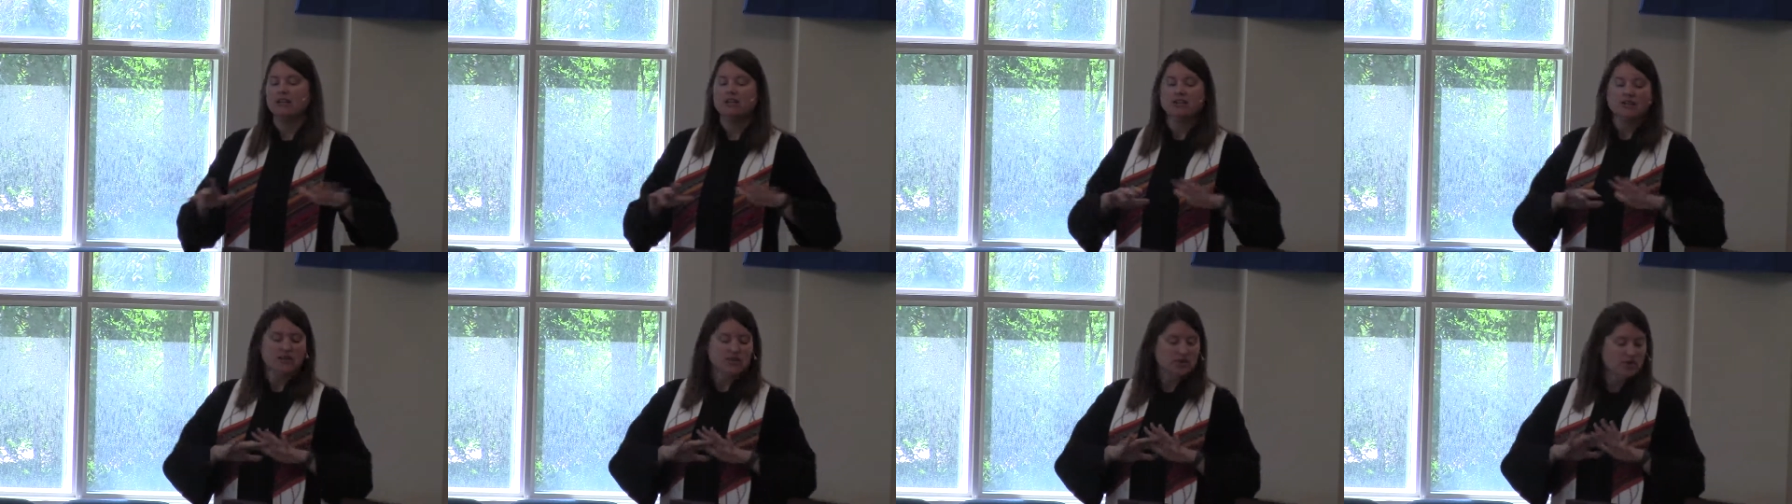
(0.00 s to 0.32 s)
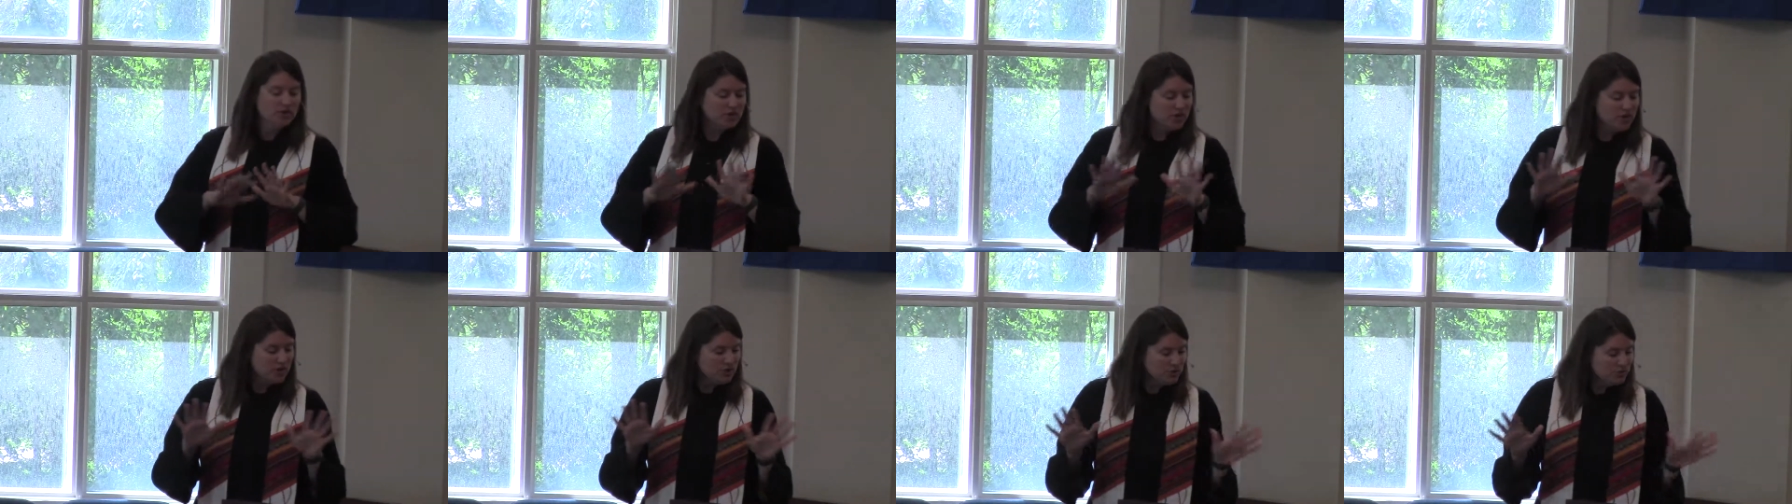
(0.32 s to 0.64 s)
So
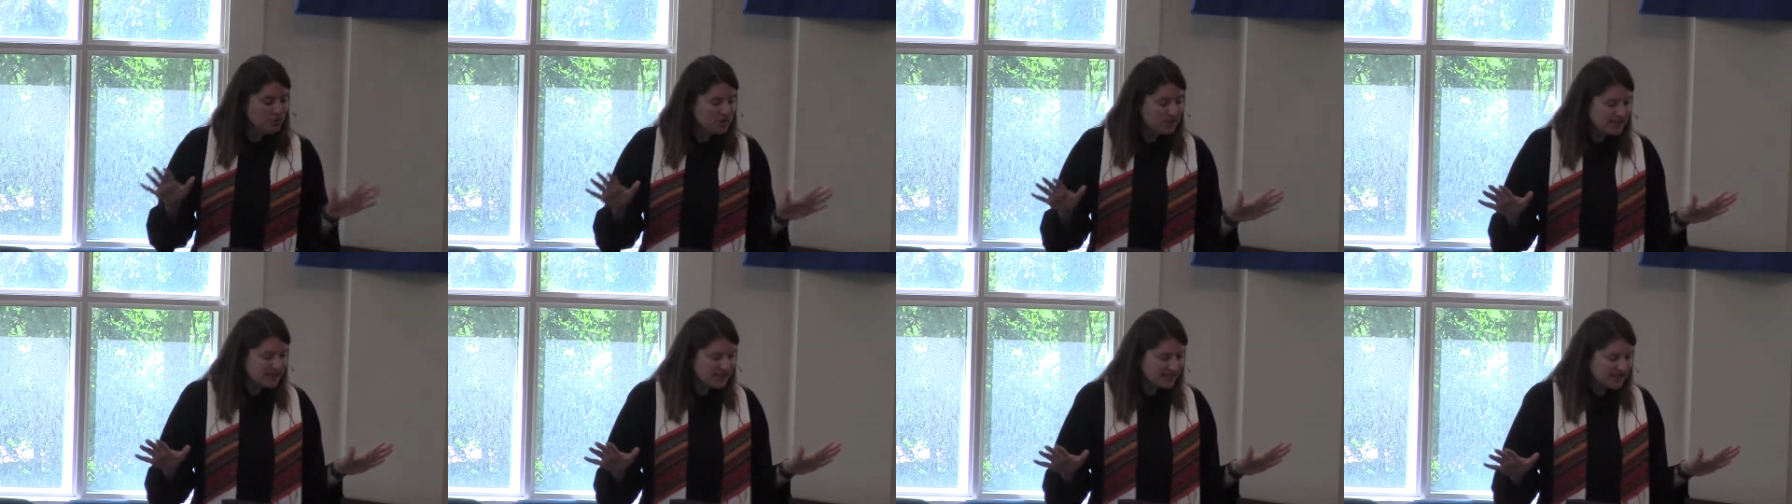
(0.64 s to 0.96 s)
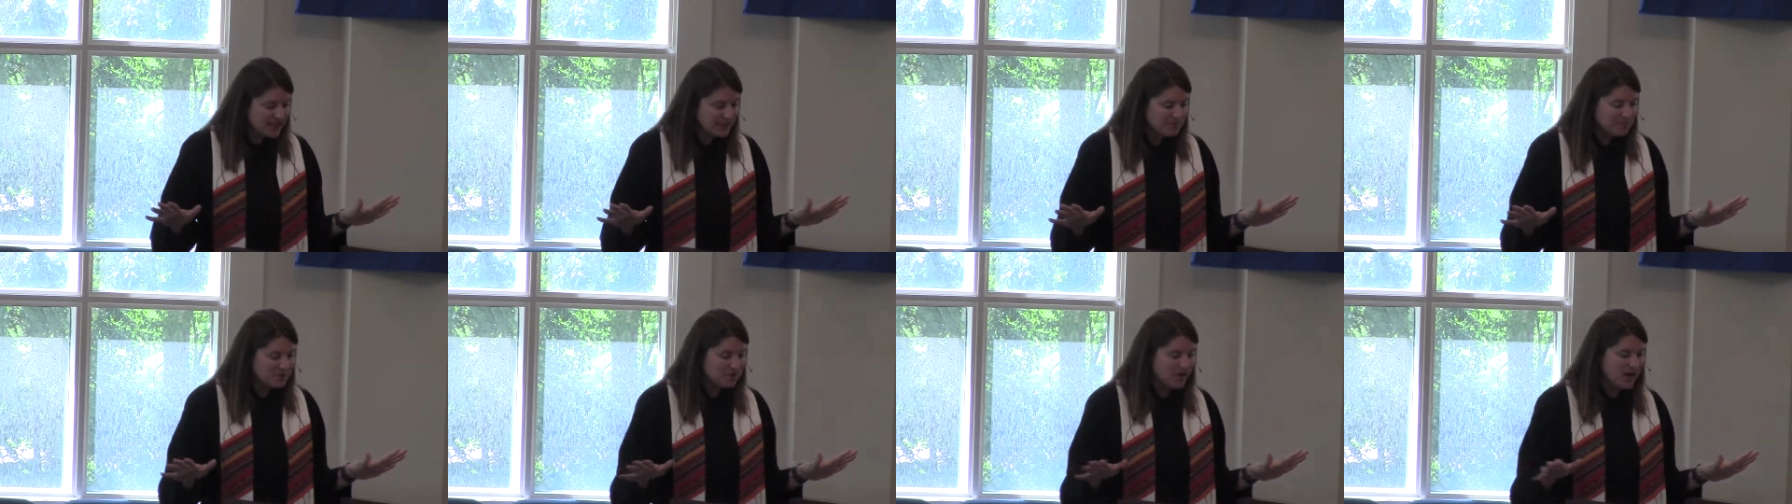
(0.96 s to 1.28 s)
you just
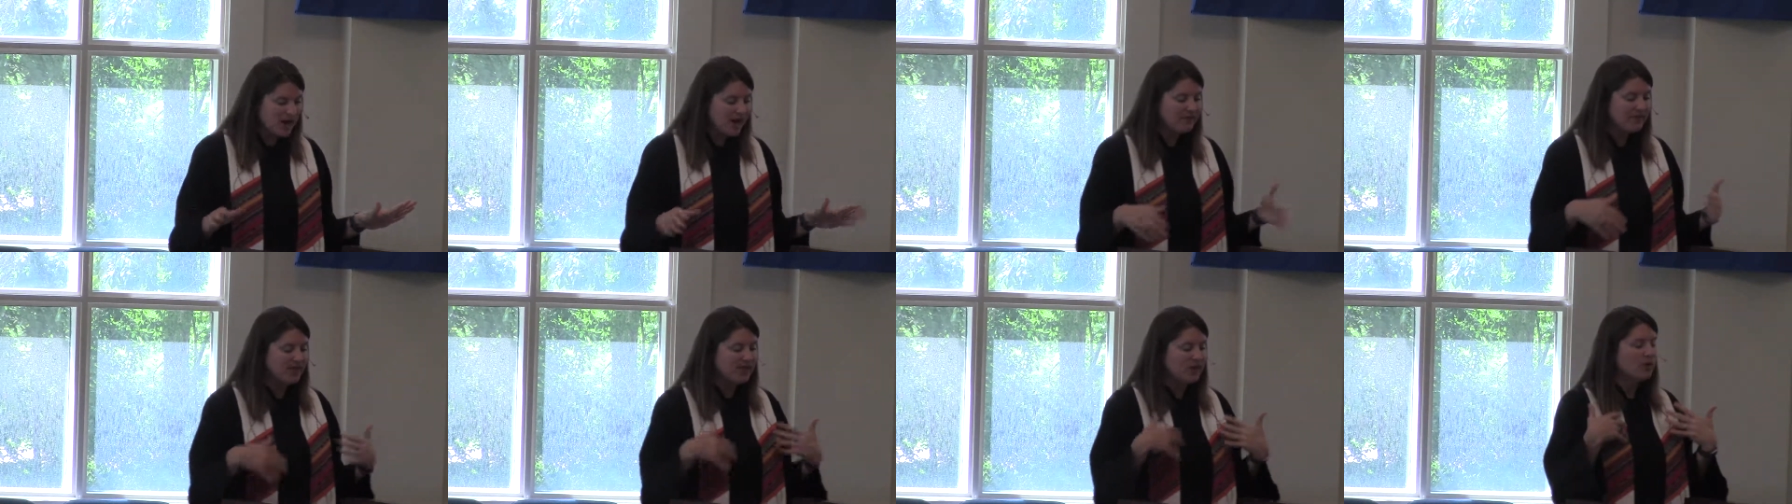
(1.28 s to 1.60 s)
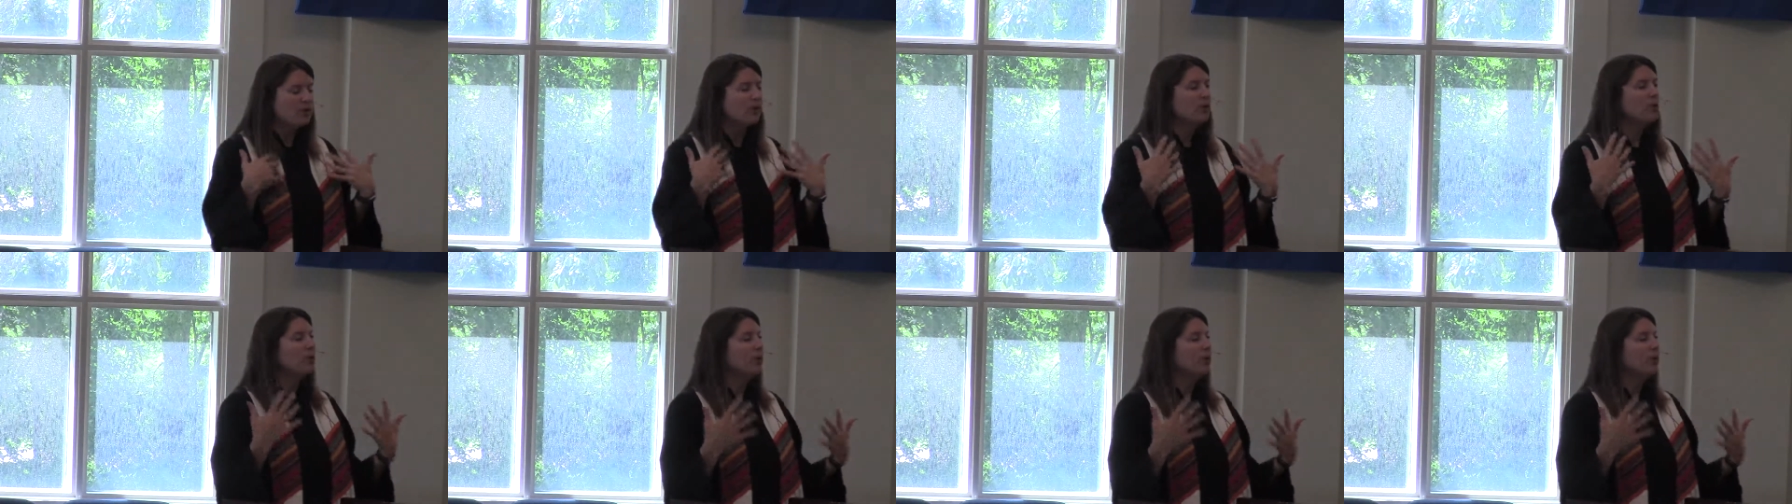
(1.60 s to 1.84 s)
keep driving.